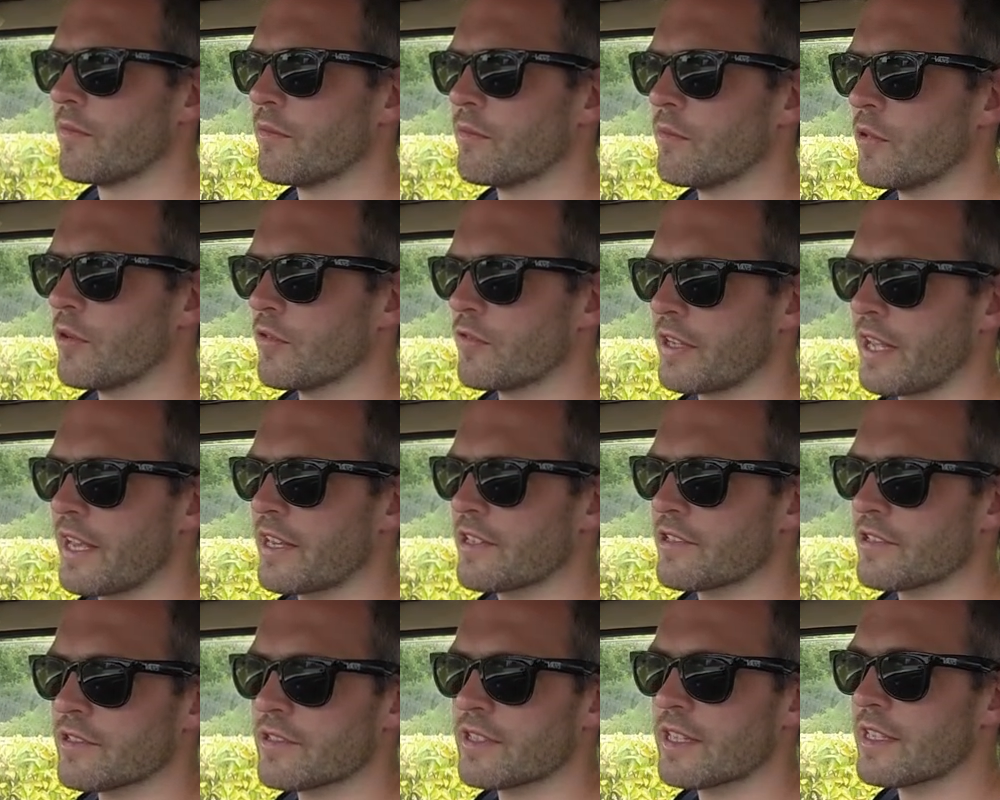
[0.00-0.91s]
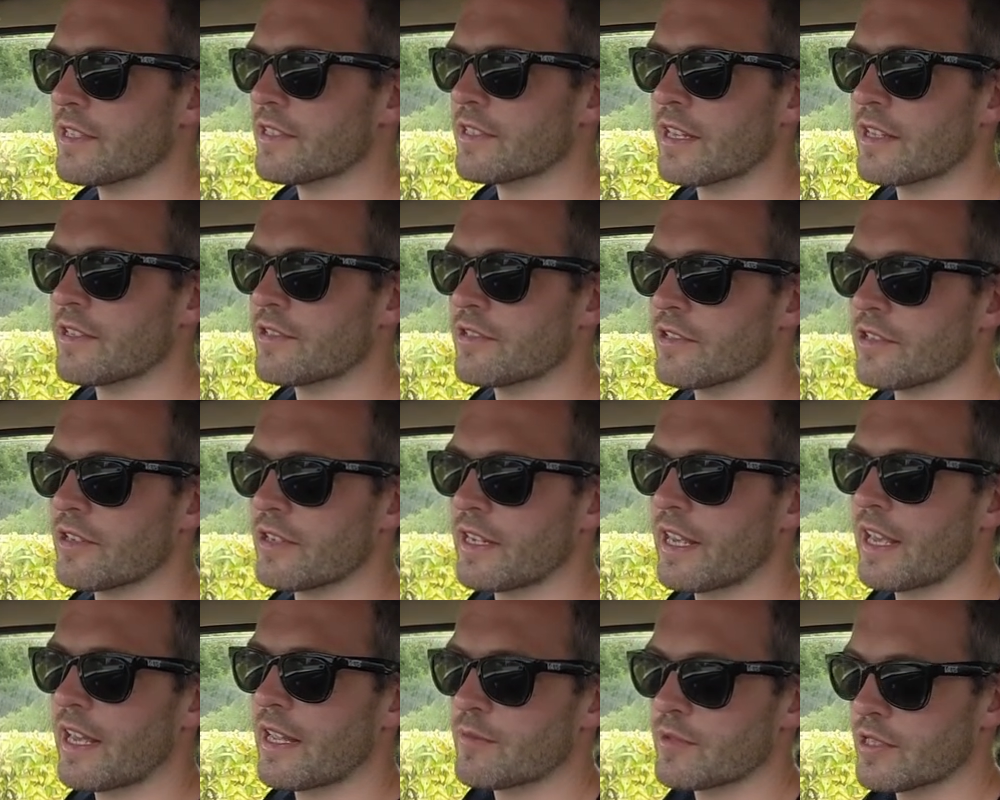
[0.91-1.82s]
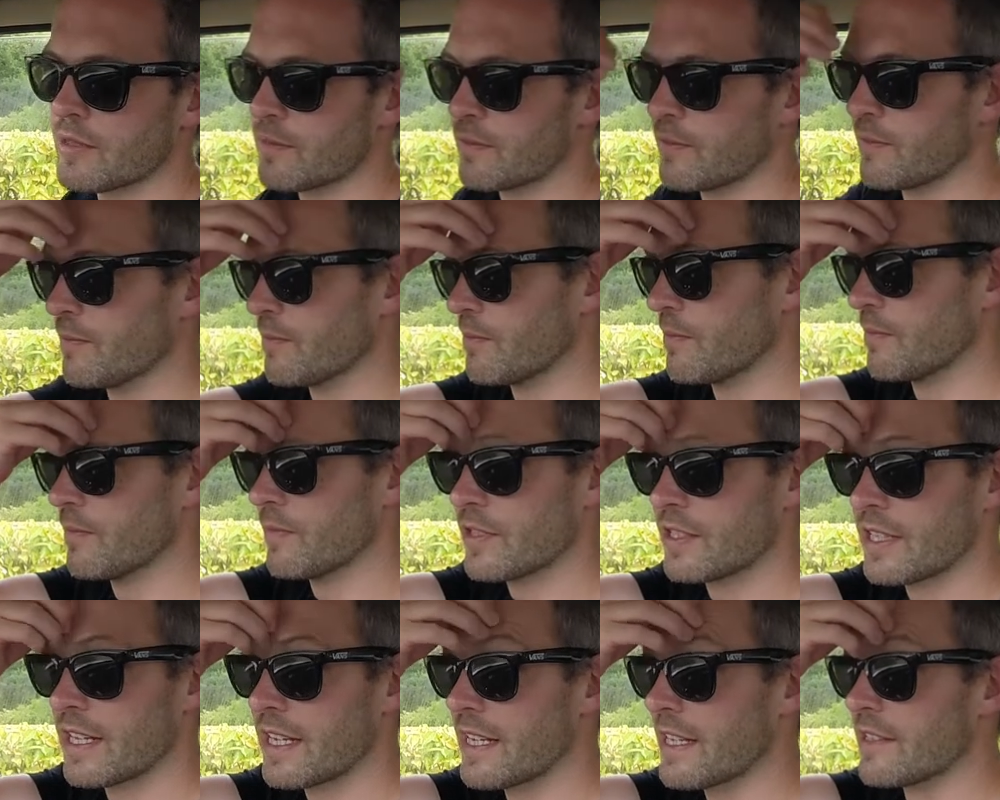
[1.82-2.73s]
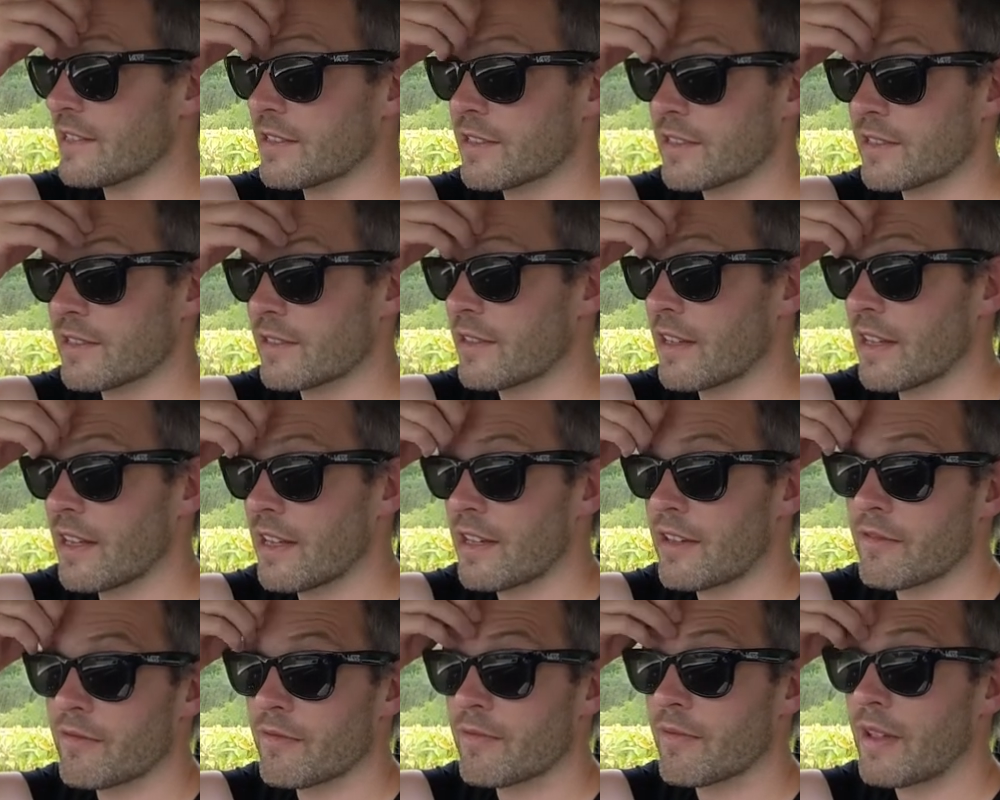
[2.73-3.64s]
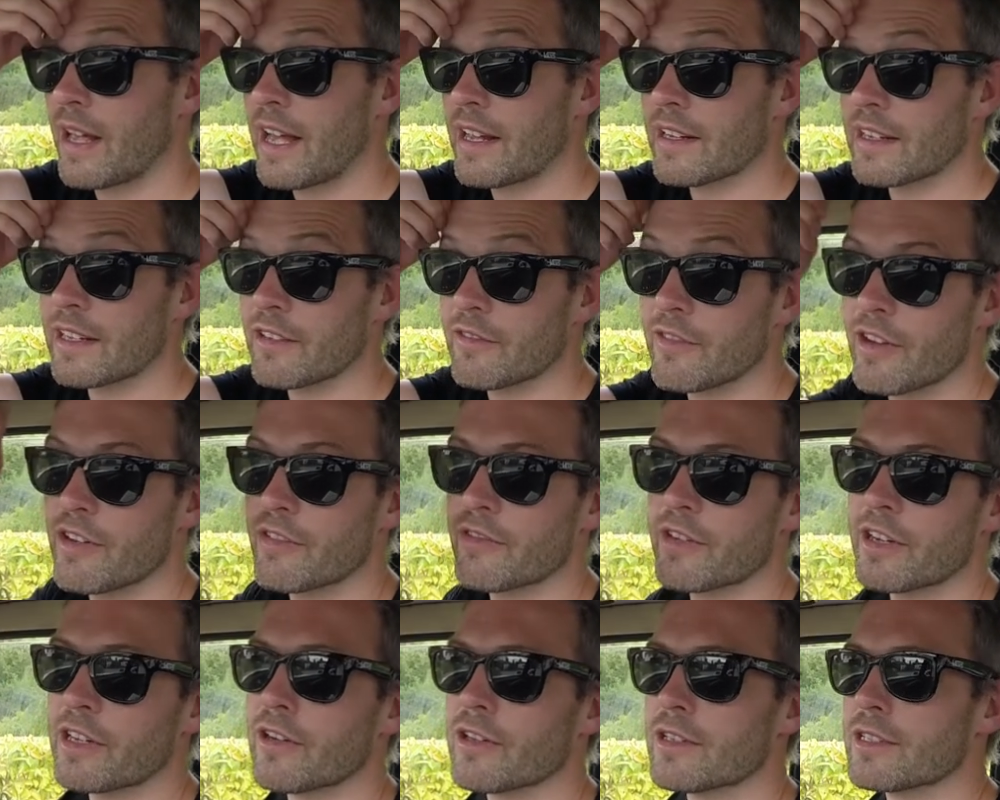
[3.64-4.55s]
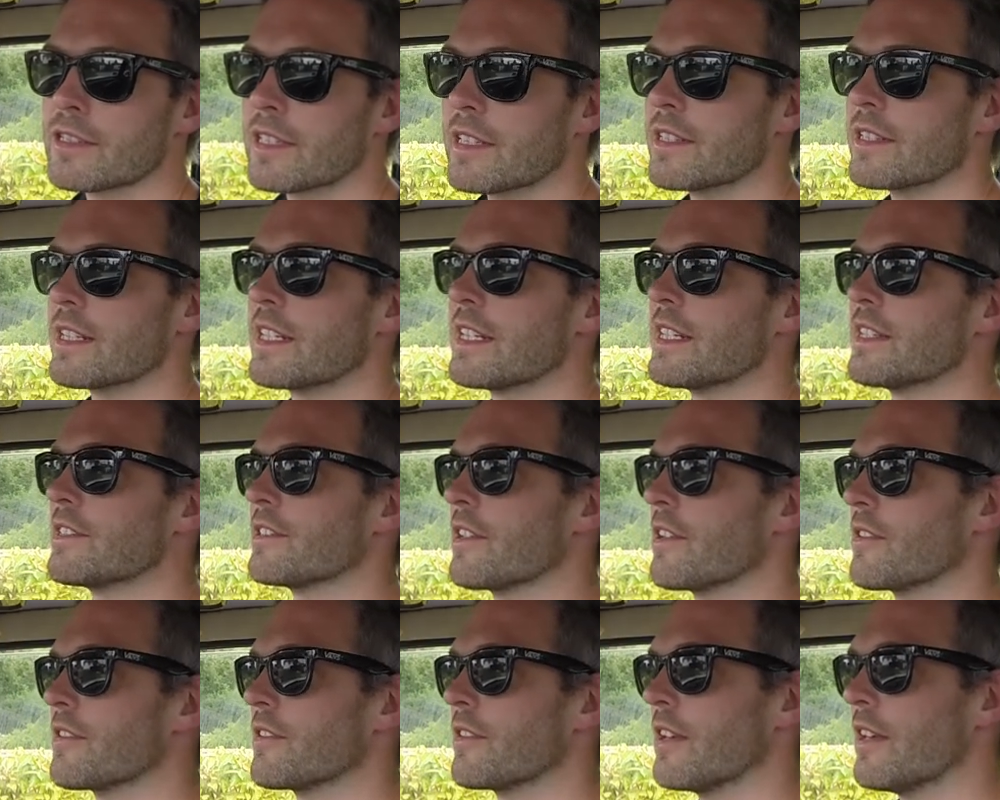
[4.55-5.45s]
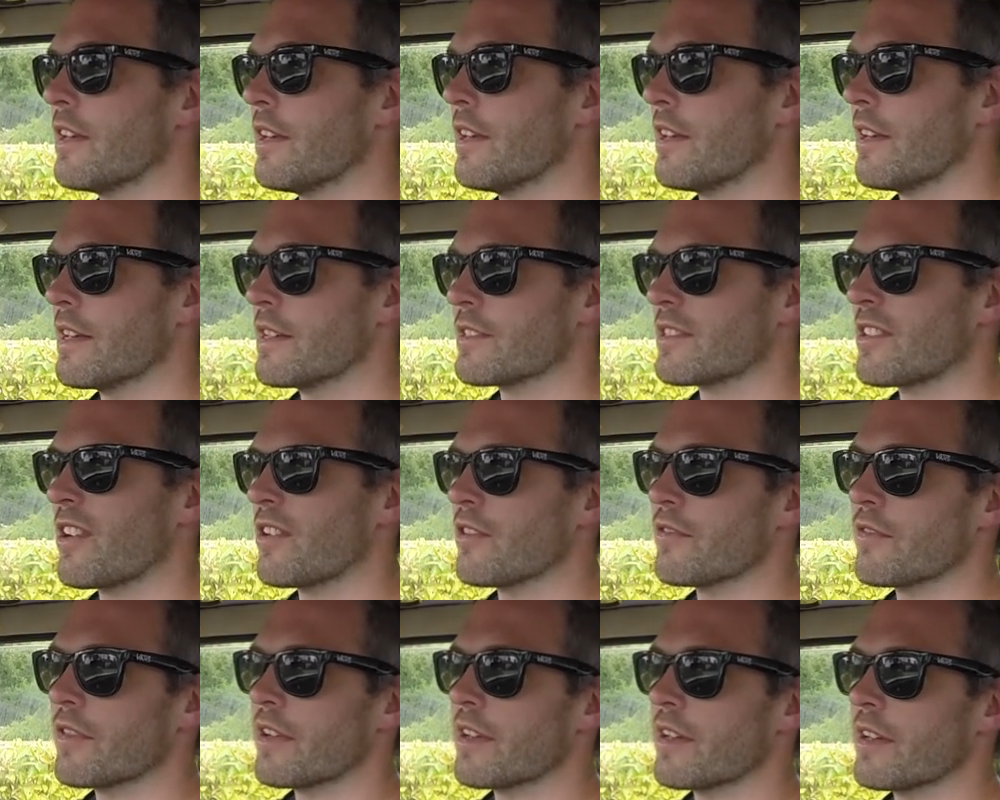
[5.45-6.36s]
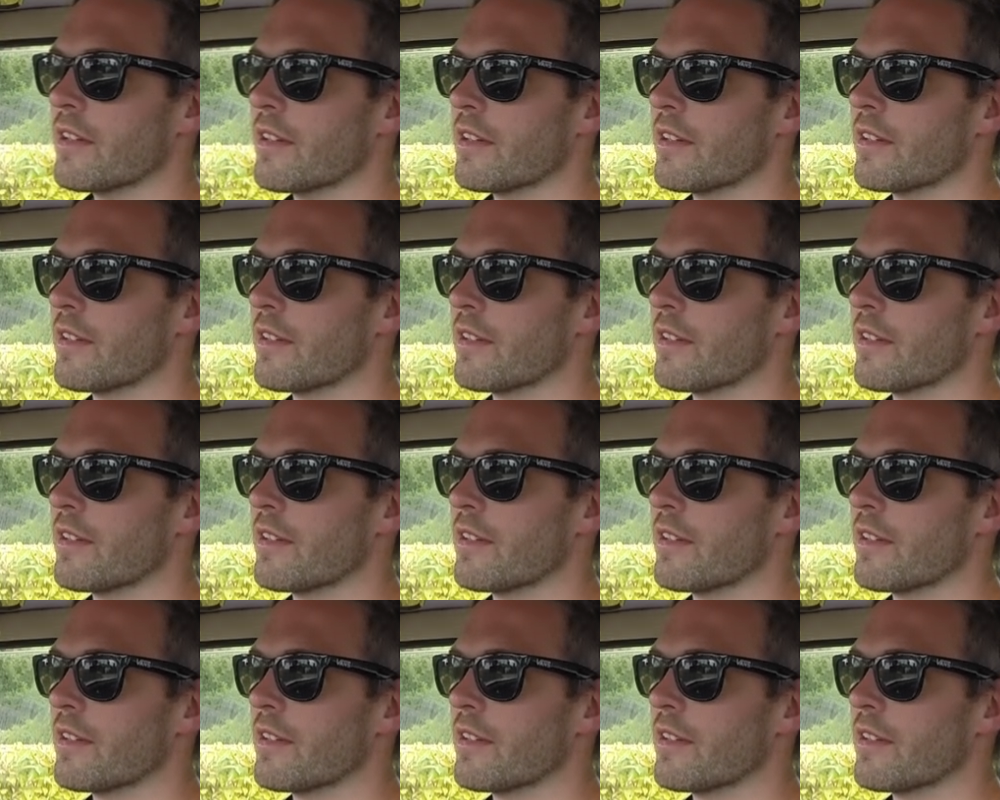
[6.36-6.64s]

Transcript: modifications these days you can get MGCs uh, handling very very nicely indeed so it's kind of a